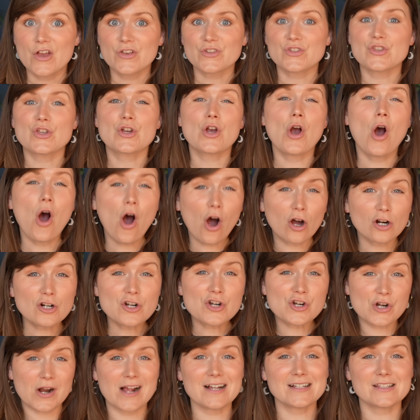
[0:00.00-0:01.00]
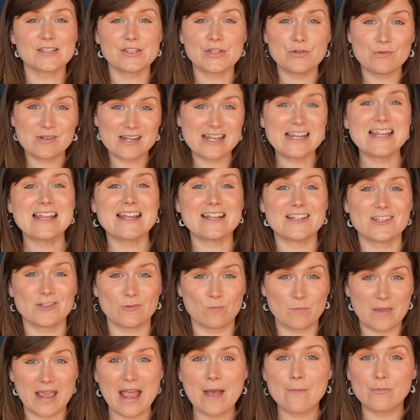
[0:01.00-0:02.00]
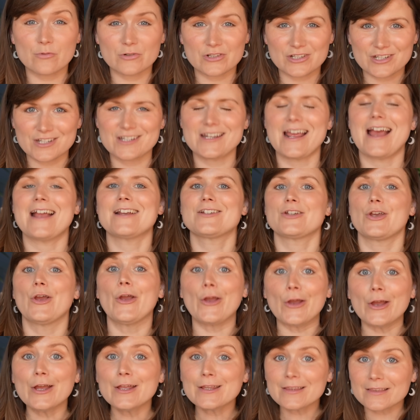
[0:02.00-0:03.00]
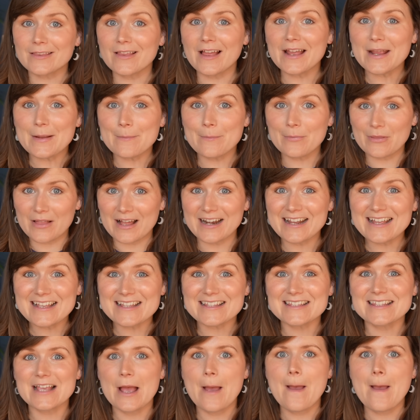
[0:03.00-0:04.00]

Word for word: So the contrast you need to be able to detect Earth-like planets